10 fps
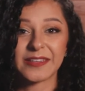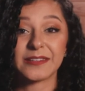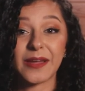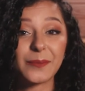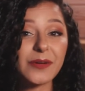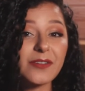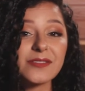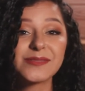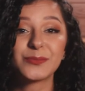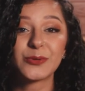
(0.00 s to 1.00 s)

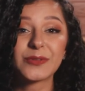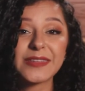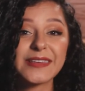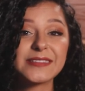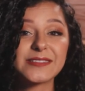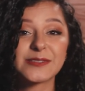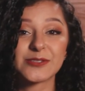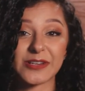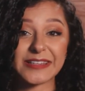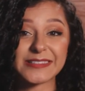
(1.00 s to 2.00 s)
numbers, booleans,
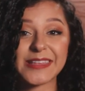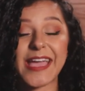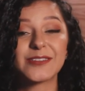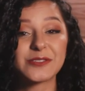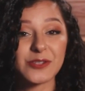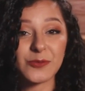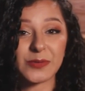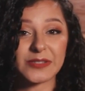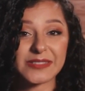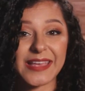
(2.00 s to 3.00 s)
strings, and
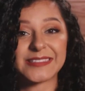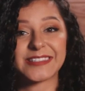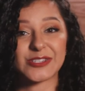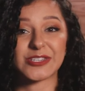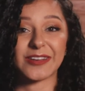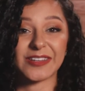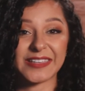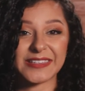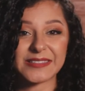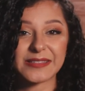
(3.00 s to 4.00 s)
tuples as dictionary
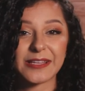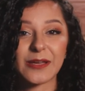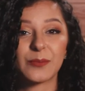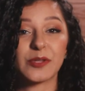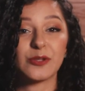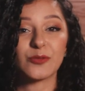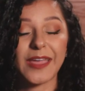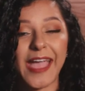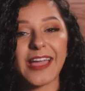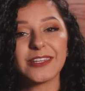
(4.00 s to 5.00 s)
keys, but you
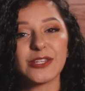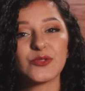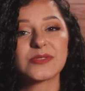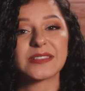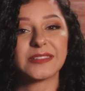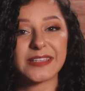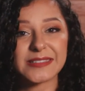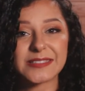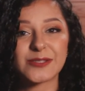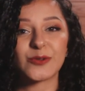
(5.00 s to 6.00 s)
can't use
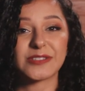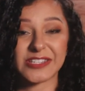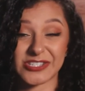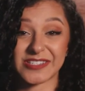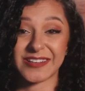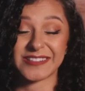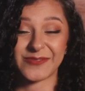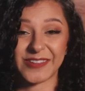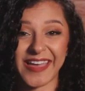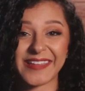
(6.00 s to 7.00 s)
lists or dictionaries
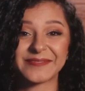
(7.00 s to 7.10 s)
for that.